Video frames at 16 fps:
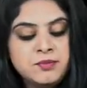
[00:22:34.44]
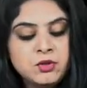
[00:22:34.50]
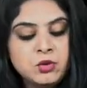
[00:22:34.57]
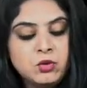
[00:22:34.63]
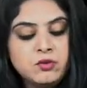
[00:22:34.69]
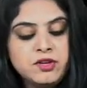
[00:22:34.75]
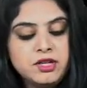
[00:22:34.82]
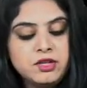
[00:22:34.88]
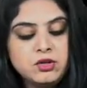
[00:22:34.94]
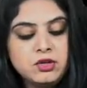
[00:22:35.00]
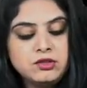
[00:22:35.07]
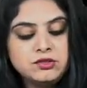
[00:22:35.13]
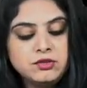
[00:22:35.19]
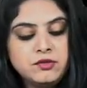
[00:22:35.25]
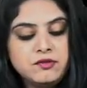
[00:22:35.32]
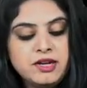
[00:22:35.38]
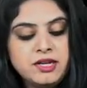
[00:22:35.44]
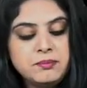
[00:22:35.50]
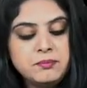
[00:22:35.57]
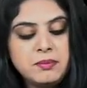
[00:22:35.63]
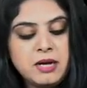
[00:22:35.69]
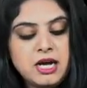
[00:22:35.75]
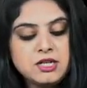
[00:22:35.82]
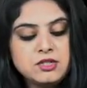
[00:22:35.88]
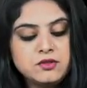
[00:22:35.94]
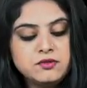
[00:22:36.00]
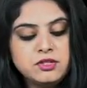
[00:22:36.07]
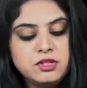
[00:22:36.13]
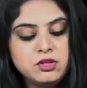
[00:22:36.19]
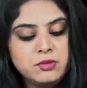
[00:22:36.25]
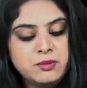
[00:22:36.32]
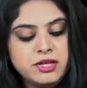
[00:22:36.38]
Over here also one part of
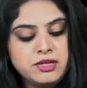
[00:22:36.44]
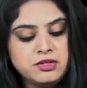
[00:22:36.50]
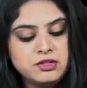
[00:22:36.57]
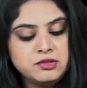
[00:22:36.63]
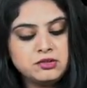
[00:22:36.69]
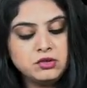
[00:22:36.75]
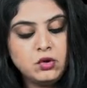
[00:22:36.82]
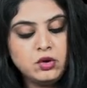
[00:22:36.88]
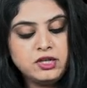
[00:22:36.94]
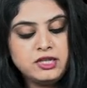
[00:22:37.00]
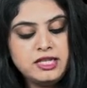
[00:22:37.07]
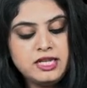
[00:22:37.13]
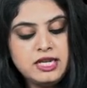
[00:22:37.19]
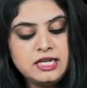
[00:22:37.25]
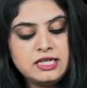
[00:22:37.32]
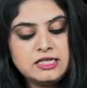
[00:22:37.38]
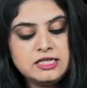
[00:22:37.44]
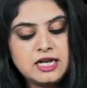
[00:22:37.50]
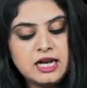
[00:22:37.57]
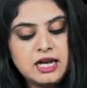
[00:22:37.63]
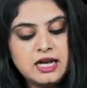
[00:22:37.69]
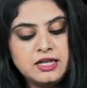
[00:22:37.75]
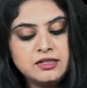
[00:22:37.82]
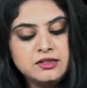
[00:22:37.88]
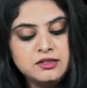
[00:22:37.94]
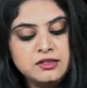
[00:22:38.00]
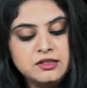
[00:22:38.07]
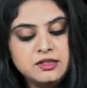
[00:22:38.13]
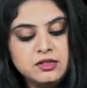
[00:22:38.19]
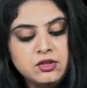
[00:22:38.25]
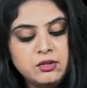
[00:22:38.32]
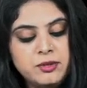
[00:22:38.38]
the glomerulus, not the
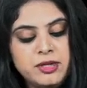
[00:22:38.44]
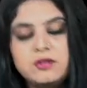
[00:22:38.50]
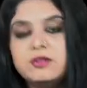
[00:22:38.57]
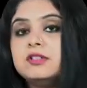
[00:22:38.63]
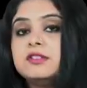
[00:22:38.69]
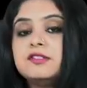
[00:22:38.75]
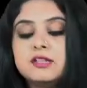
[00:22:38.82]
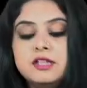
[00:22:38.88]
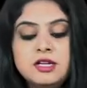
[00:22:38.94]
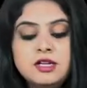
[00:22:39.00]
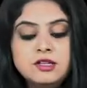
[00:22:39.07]
entire glomerulus.